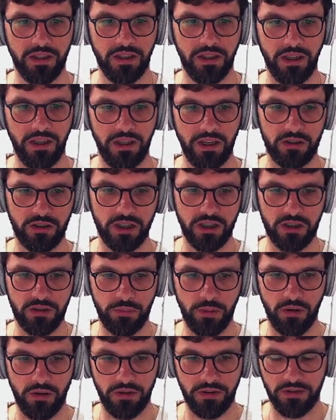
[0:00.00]
each
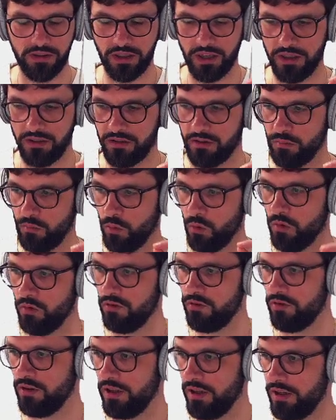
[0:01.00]
point gets
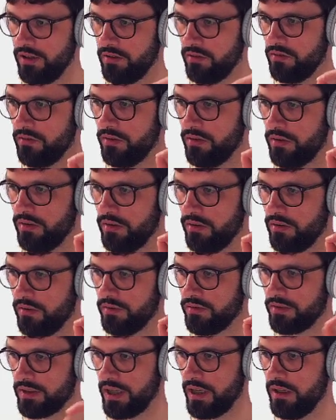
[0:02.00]
moved and
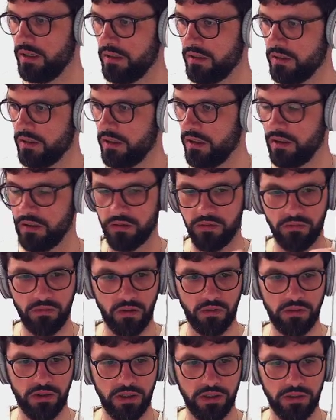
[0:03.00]
scaled and
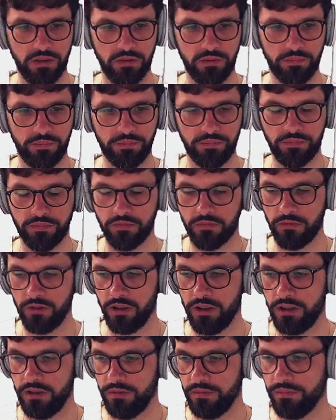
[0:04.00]
rotated. All
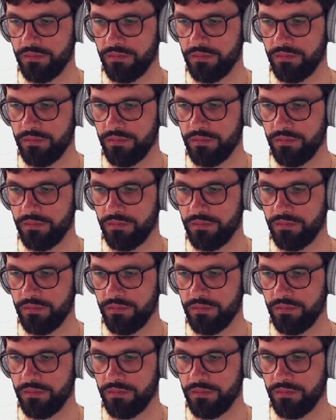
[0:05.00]
right.